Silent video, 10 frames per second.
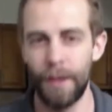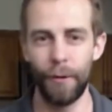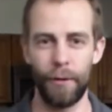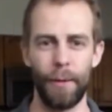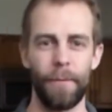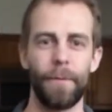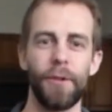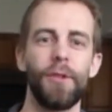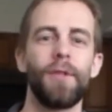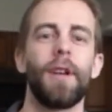Remember,
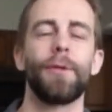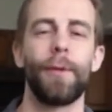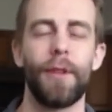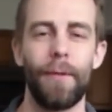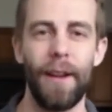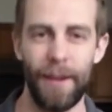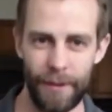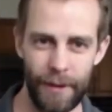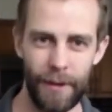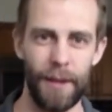first 2 times we're with the right hand
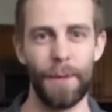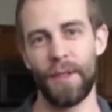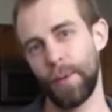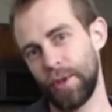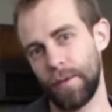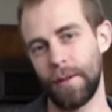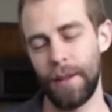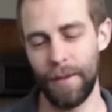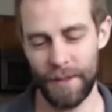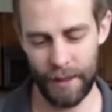lead and then we switch over to
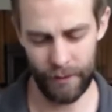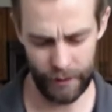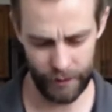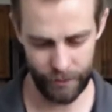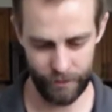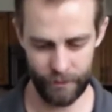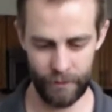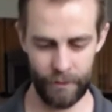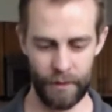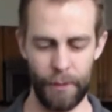left hand lead.
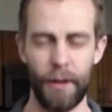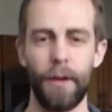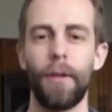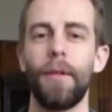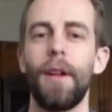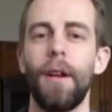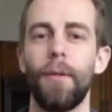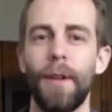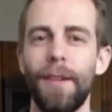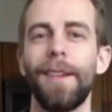Here we go.
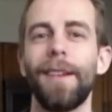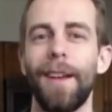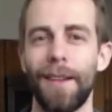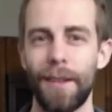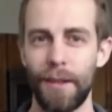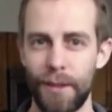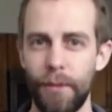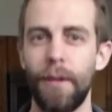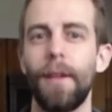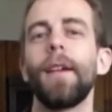1 and 2
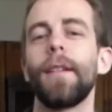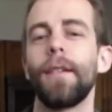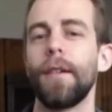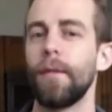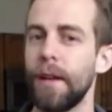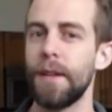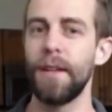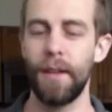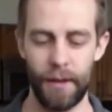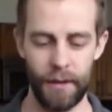and
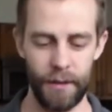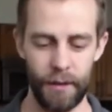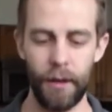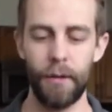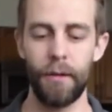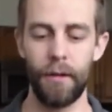ready and go.